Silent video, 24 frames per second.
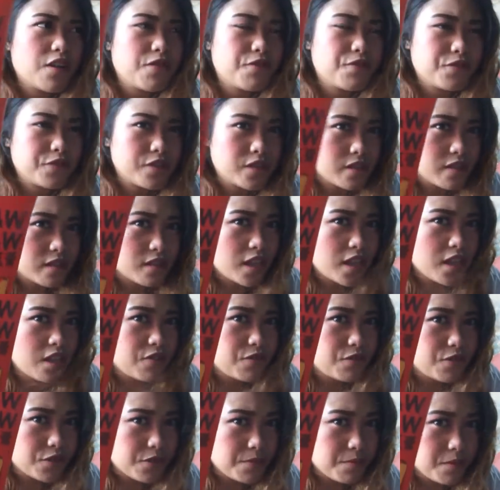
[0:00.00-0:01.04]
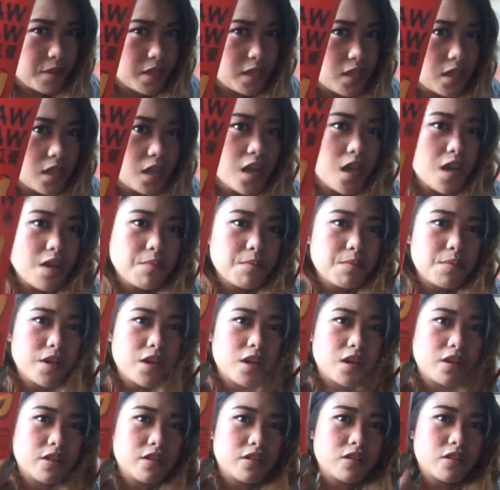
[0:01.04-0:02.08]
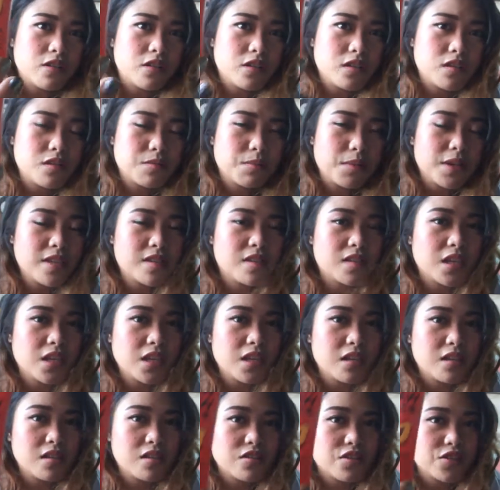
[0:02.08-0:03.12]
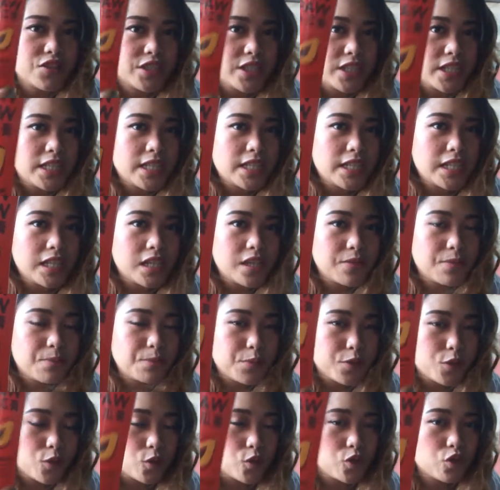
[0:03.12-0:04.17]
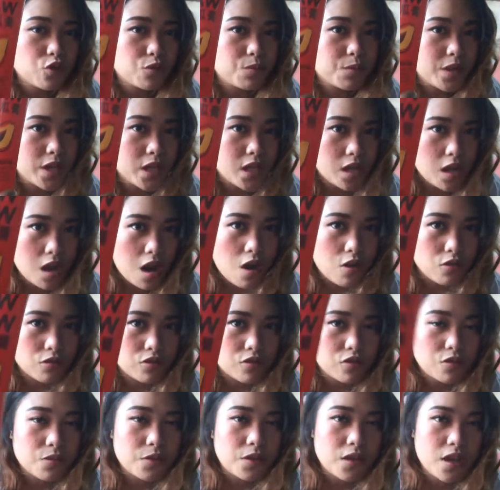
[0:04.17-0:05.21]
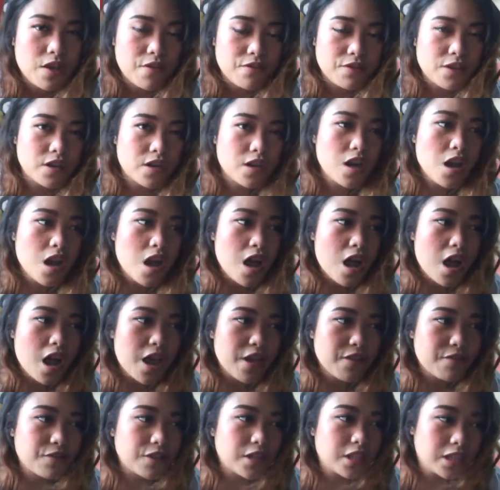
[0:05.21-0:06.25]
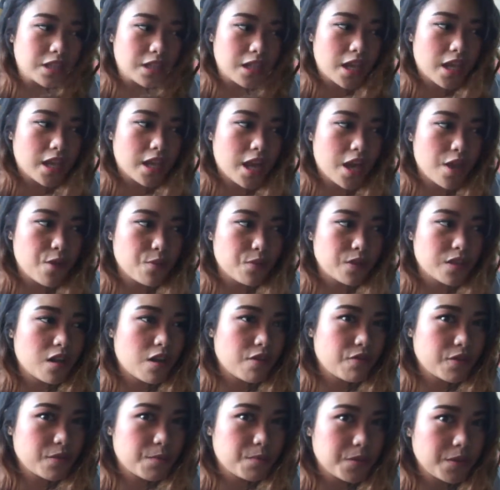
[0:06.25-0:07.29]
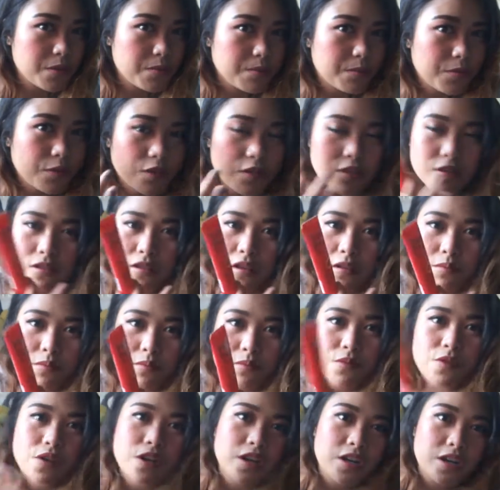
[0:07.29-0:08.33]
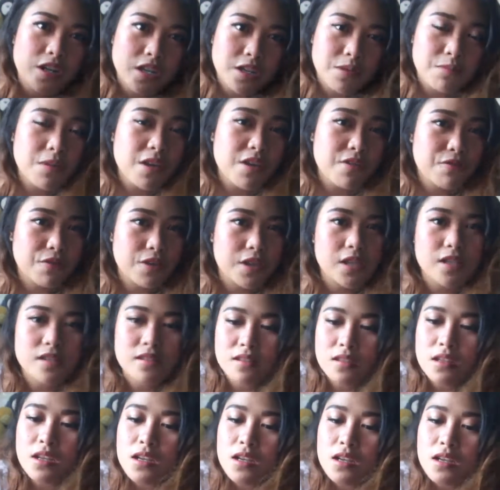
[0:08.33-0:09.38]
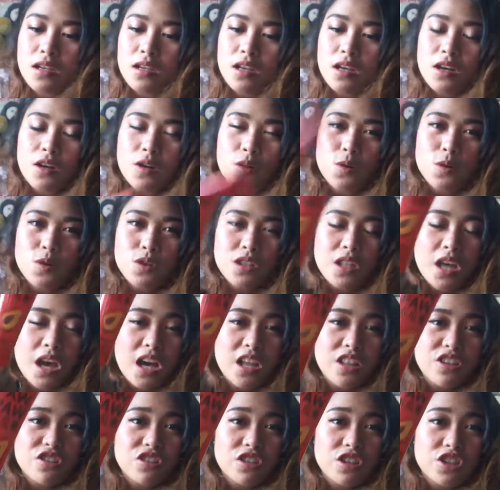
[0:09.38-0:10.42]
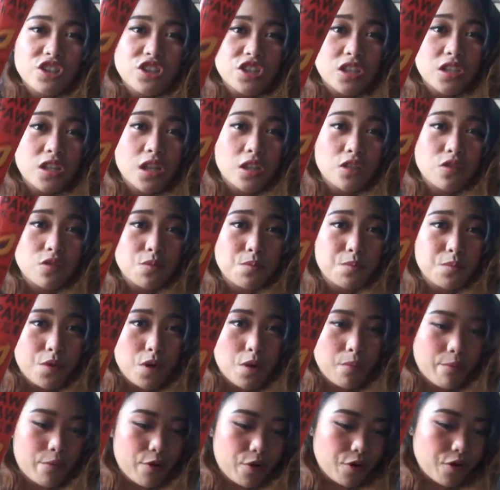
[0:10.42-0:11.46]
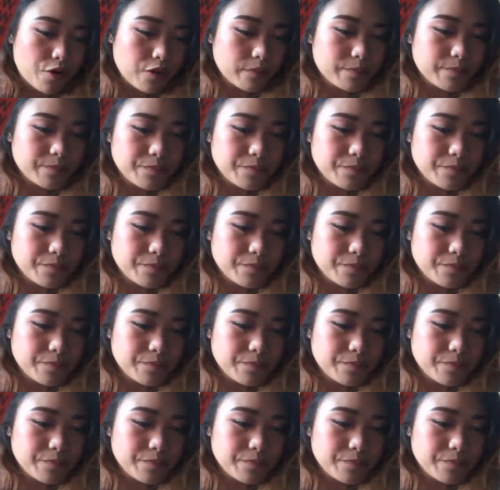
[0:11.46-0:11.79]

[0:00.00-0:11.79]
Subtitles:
a first aid for me because my skin is really prone to breakout. So whenever I felt like I will have a pimple somewhere in my face, uunahan ko na siya netong Popo.